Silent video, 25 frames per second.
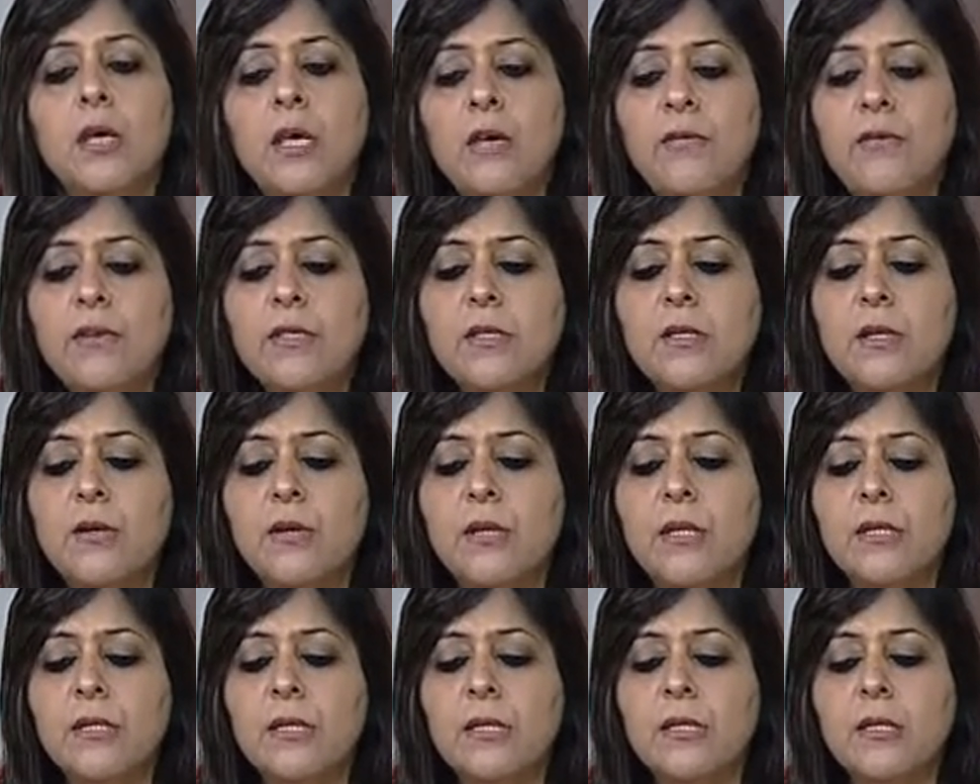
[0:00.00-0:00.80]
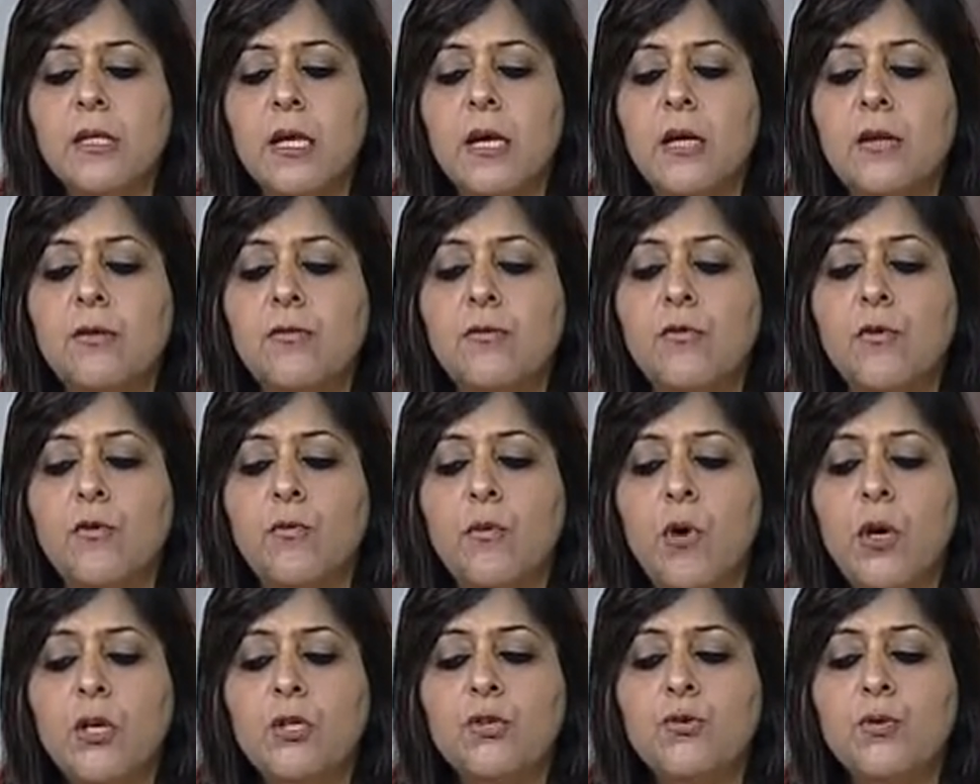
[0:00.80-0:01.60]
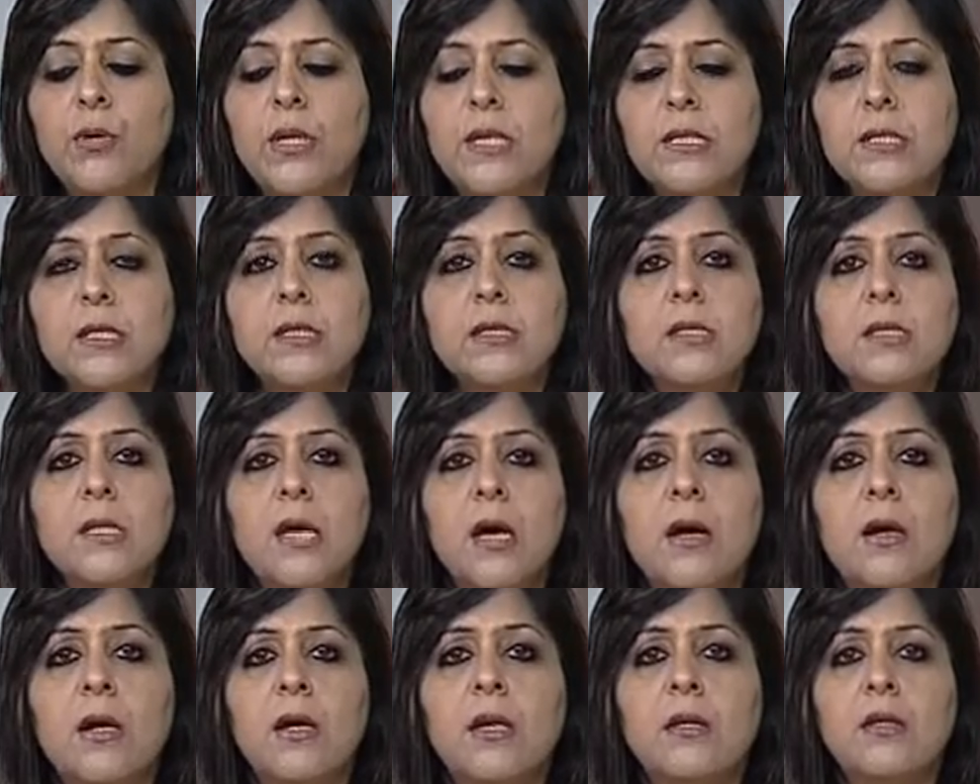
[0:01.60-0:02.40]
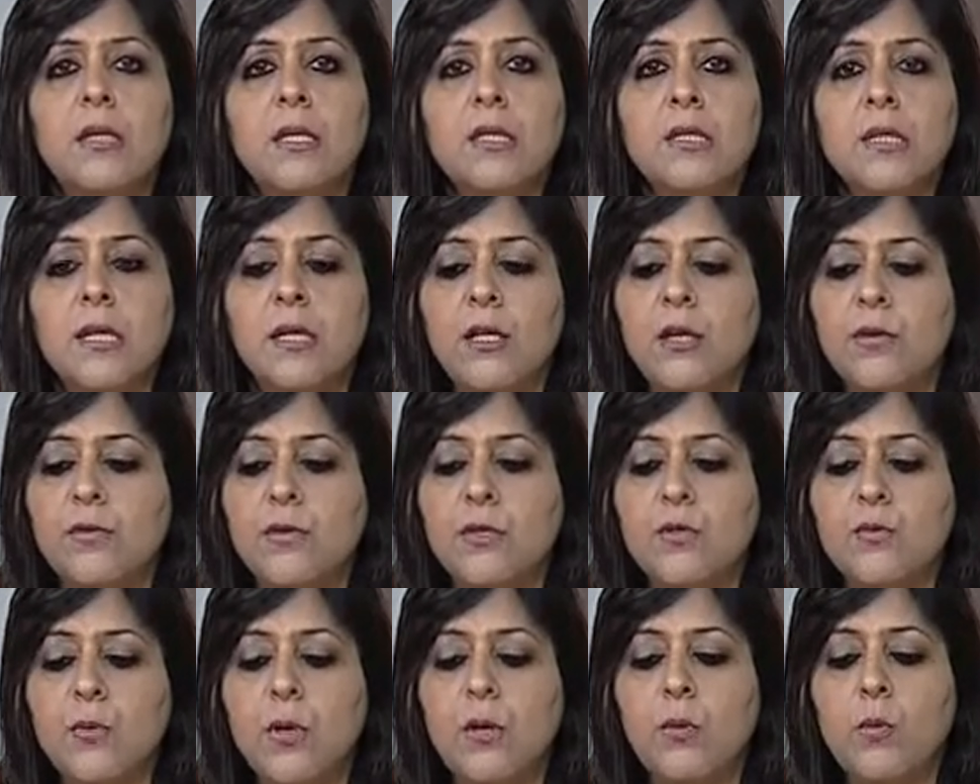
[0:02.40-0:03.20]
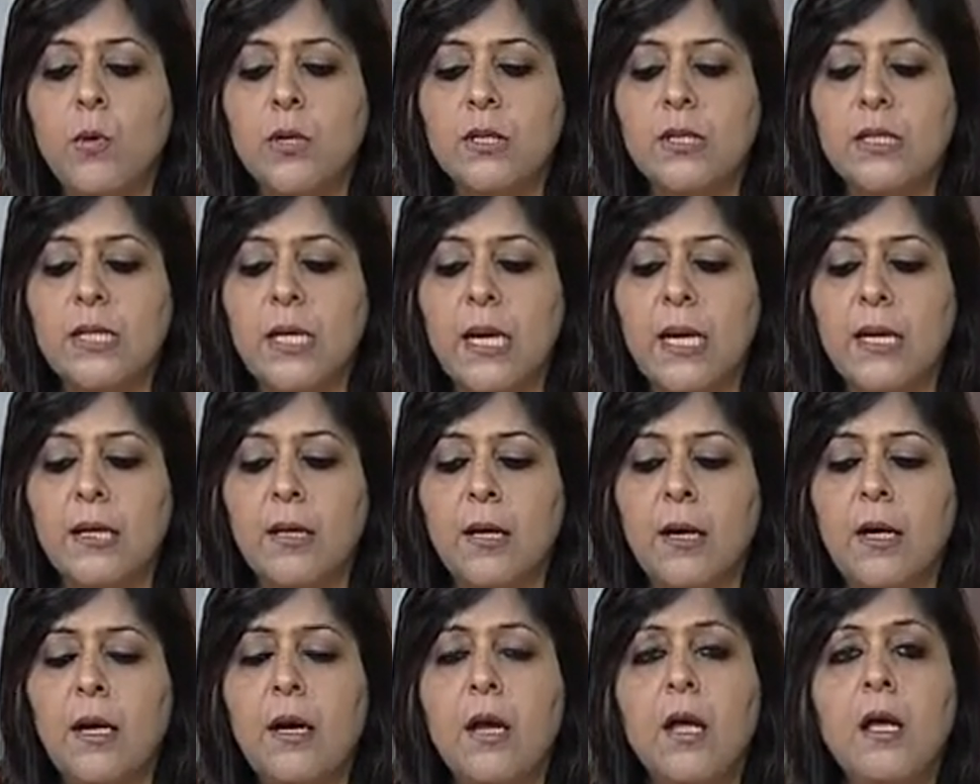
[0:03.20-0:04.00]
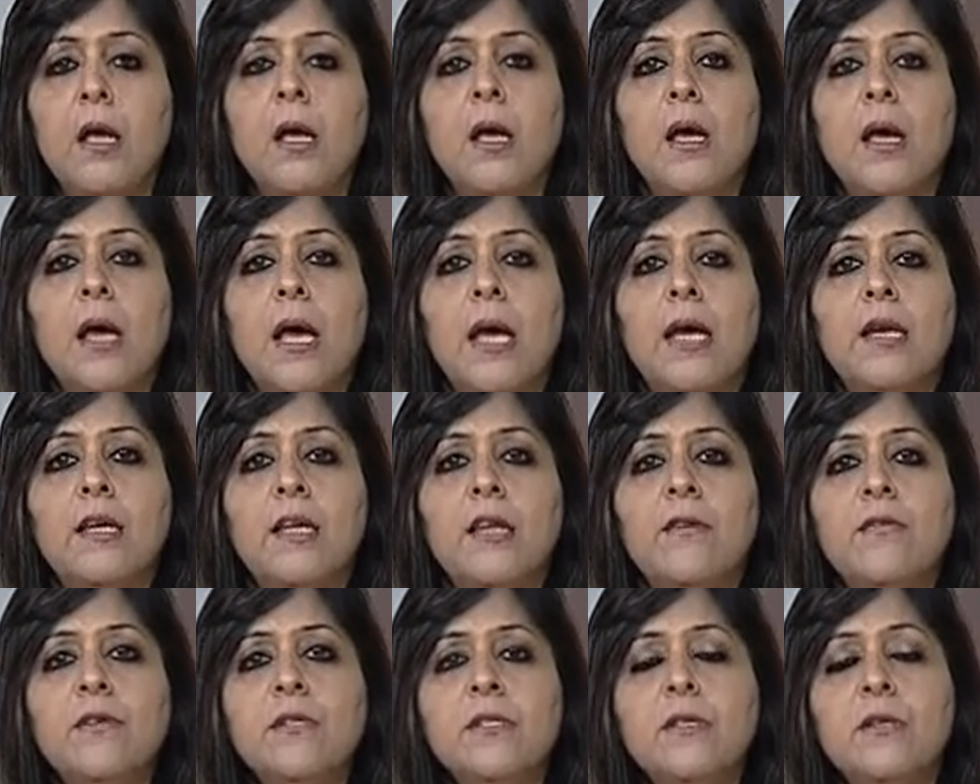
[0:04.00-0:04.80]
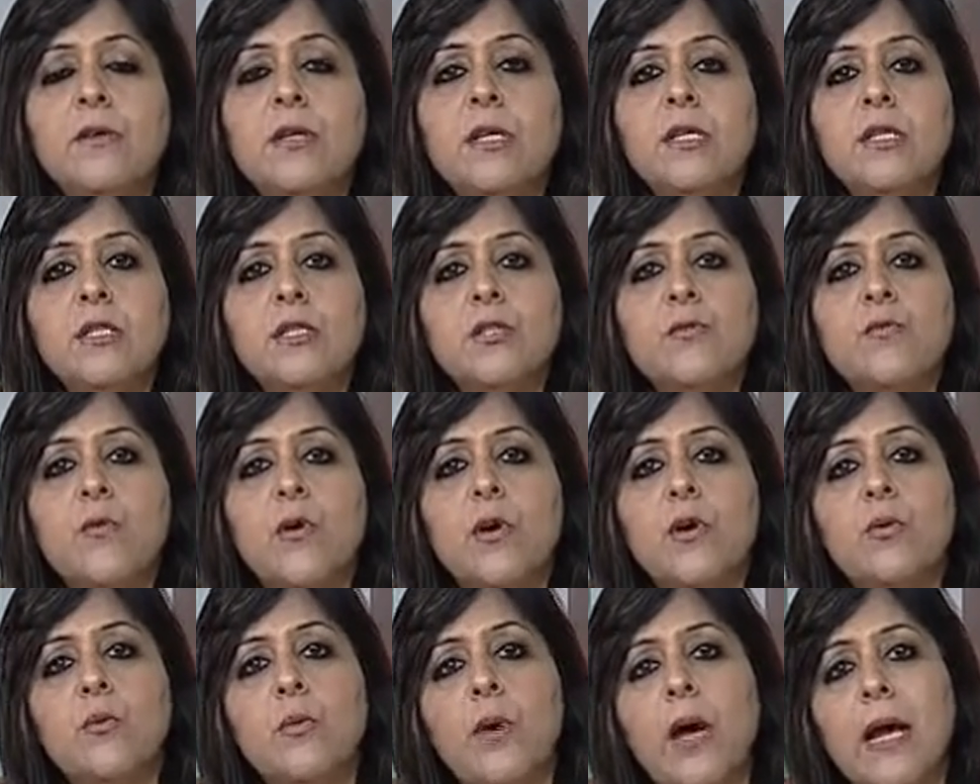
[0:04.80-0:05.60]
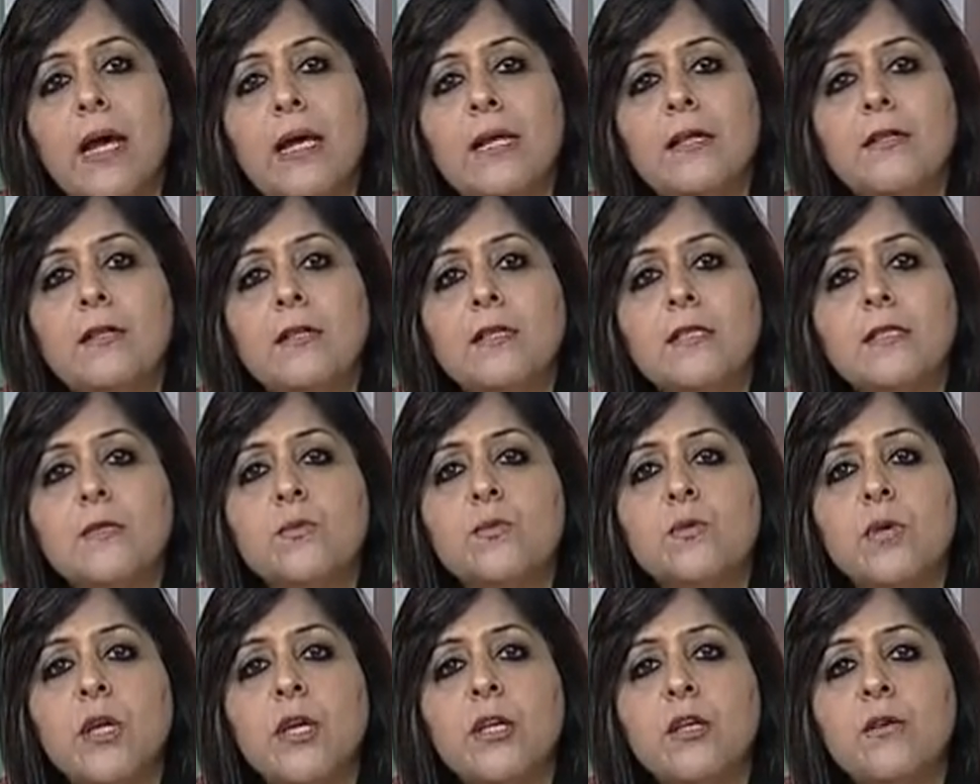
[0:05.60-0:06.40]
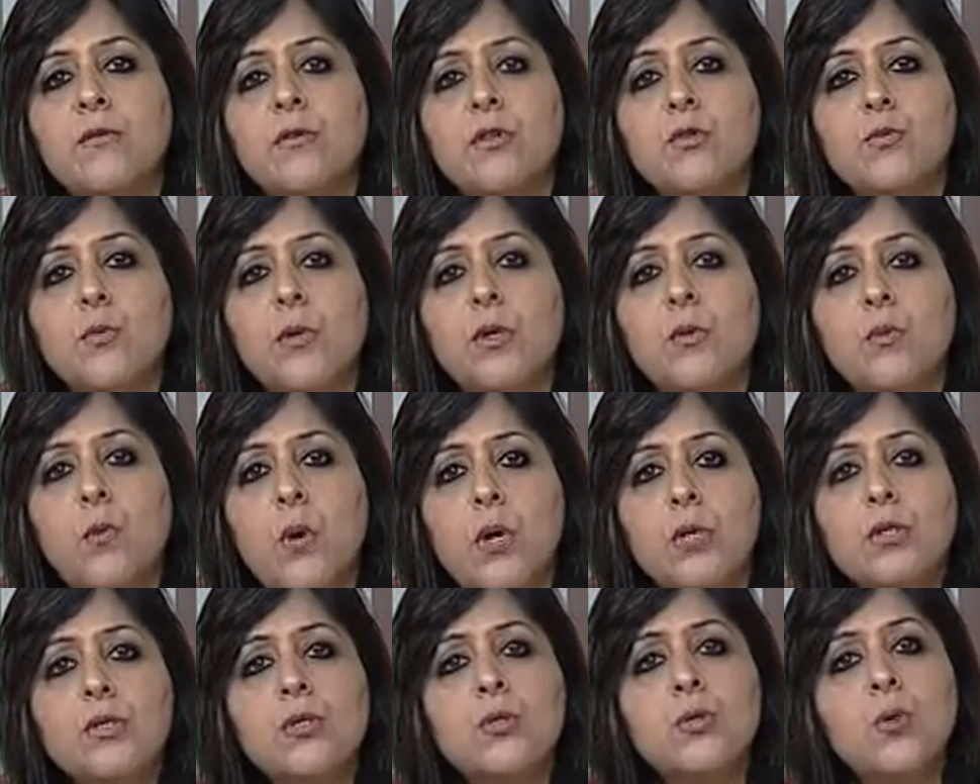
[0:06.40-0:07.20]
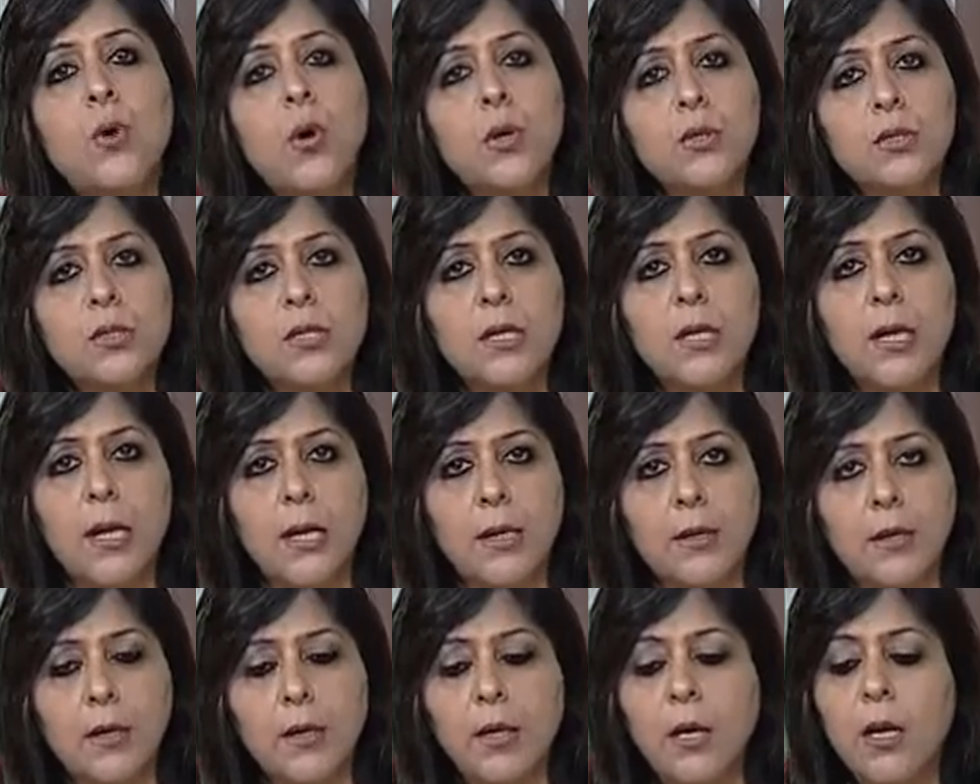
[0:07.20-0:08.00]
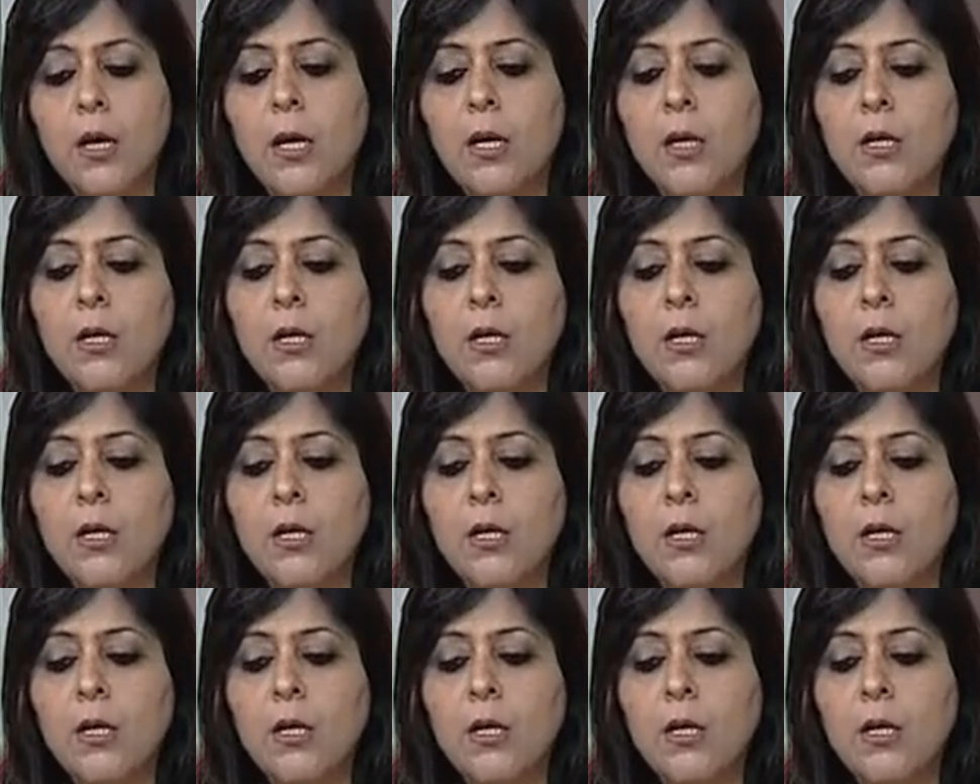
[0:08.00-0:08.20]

give us the reasons that for what reasons uh, this individual was selected and give us the reasons for why this individual was not selected.